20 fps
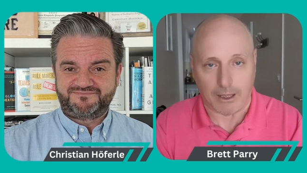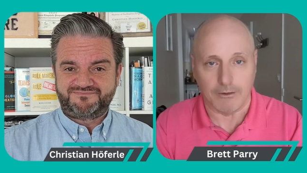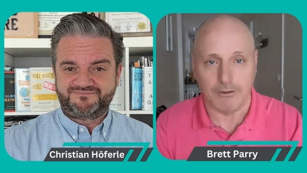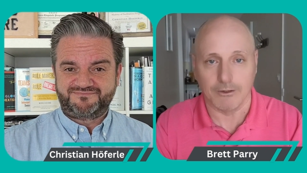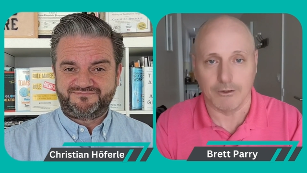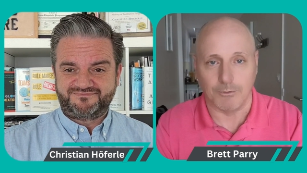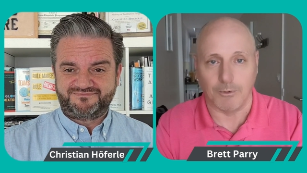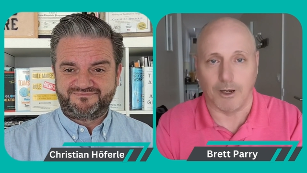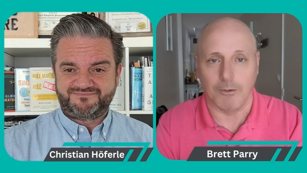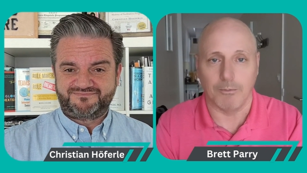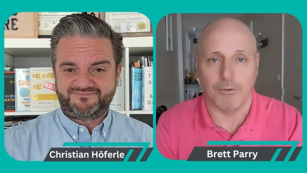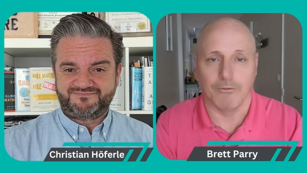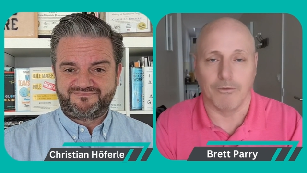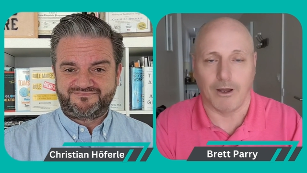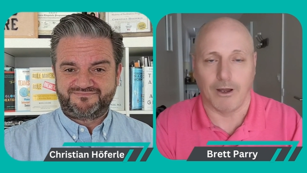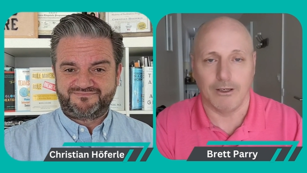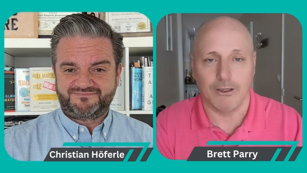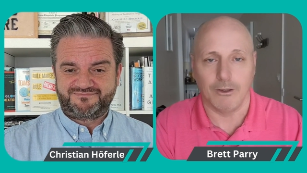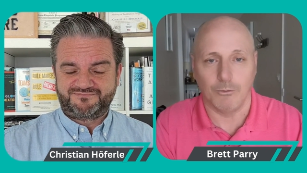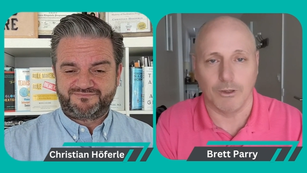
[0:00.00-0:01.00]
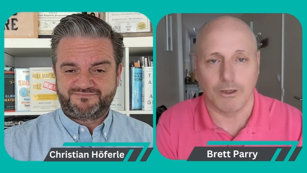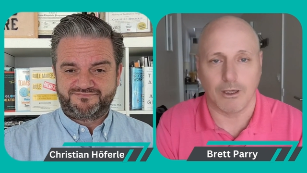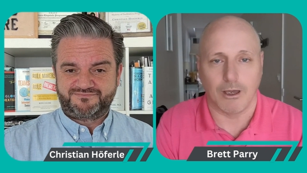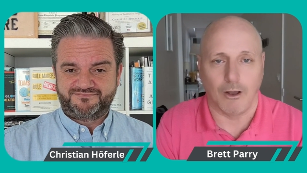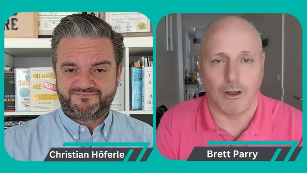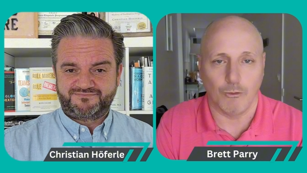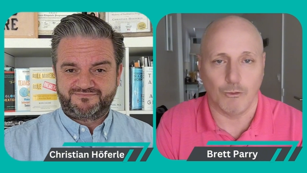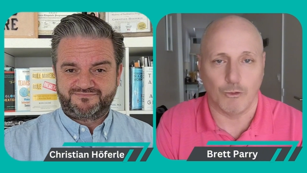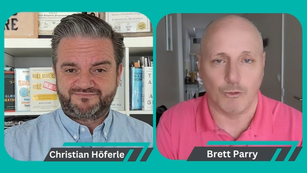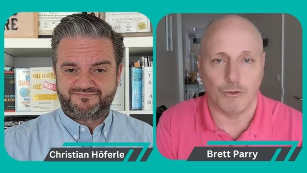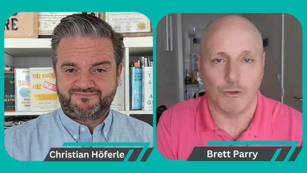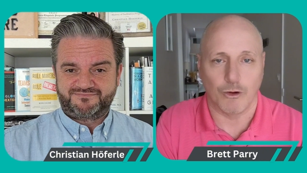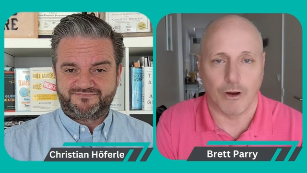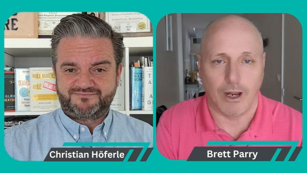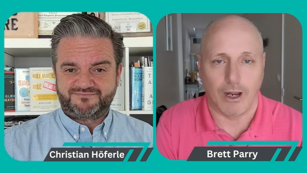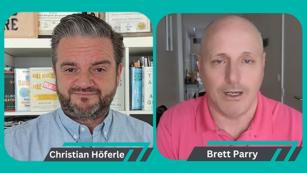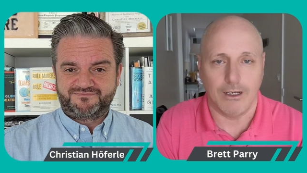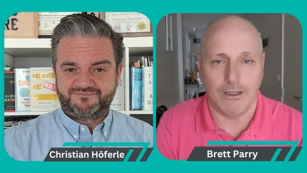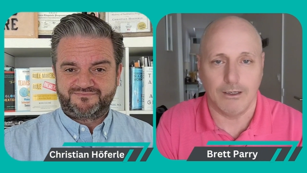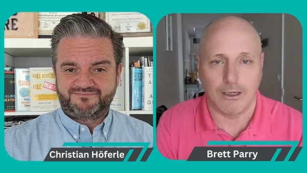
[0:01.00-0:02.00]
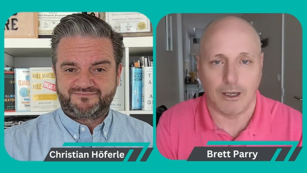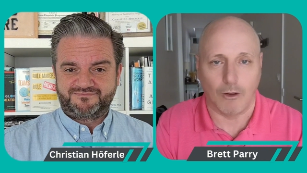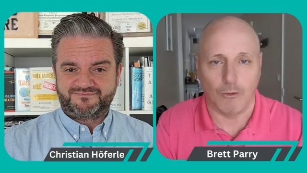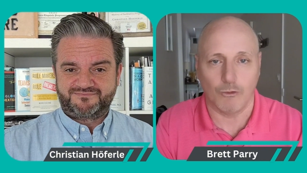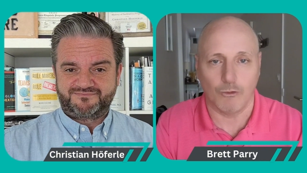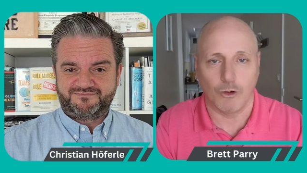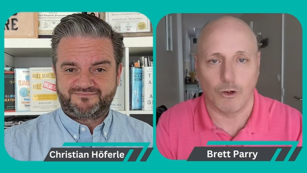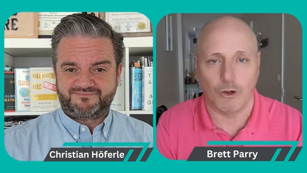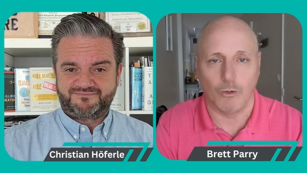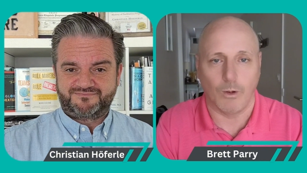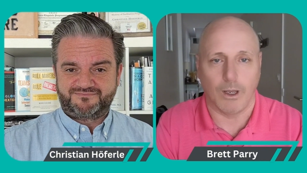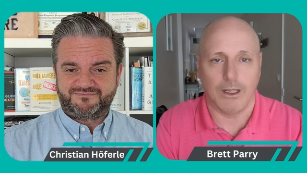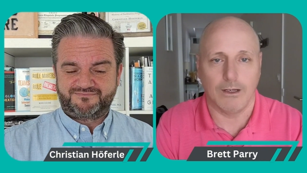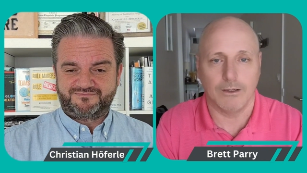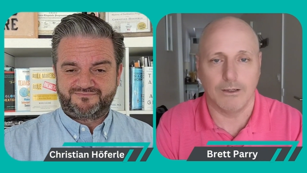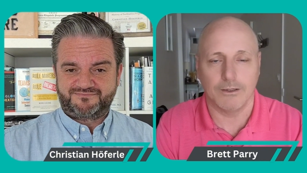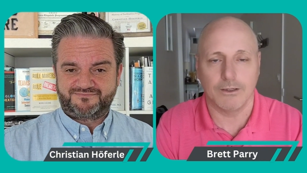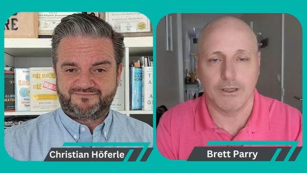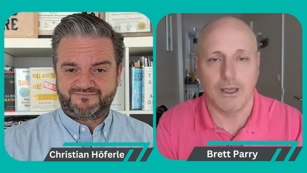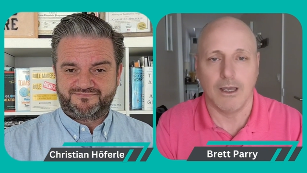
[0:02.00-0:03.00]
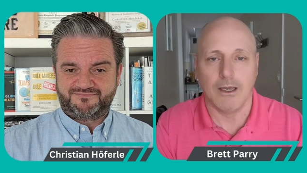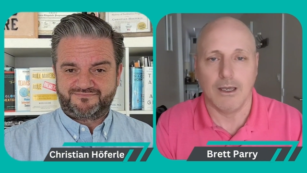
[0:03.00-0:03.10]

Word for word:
Speaker 1: others might provide you with cultural training, cultural awareness.